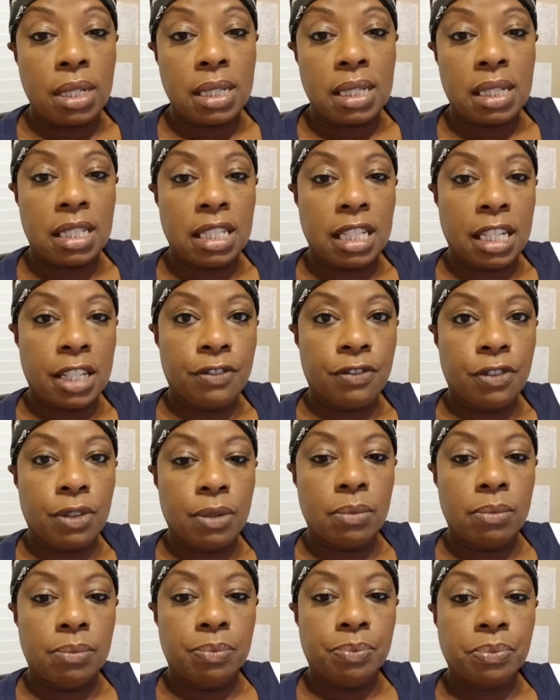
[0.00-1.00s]

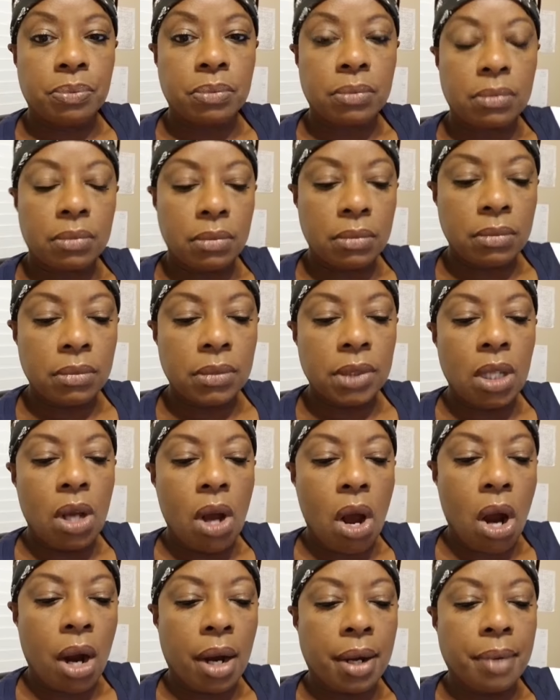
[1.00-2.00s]
successful
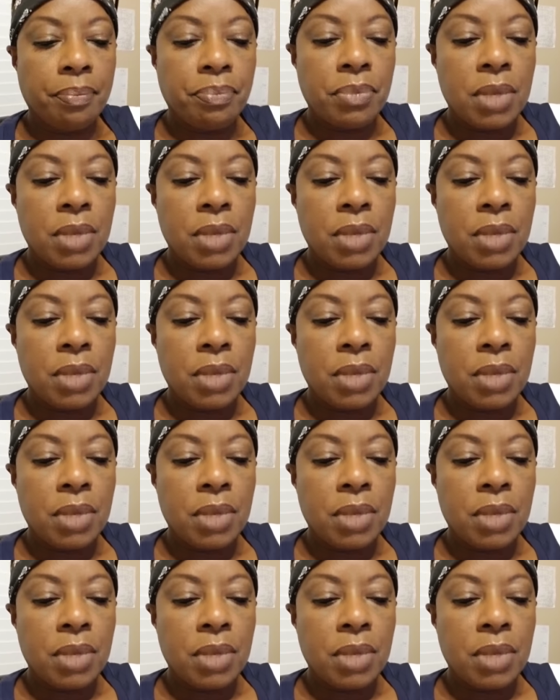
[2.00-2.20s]
are,